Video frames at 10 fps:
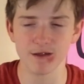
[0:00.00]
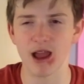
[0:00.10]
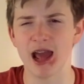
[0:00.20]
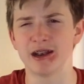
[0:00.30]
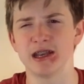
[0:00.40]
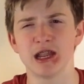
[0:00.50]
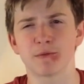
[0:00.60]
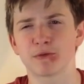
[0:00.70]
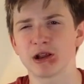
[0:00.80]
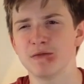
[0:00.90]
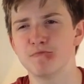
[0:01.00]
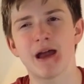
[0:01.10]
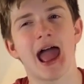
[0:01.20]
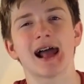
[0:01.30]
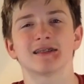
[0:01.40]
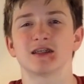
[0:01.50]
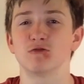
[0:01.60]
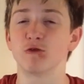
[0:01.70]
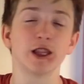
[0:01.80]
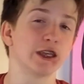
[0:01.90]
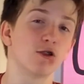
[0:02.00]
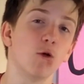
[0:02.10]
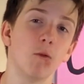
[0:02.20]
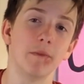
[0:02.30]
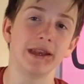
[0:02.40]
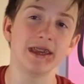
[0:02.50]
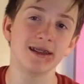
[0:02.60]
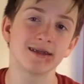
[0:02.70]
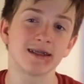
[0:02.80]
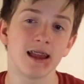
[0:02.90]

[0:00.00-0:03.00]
It had neoprene mats and really cool minis.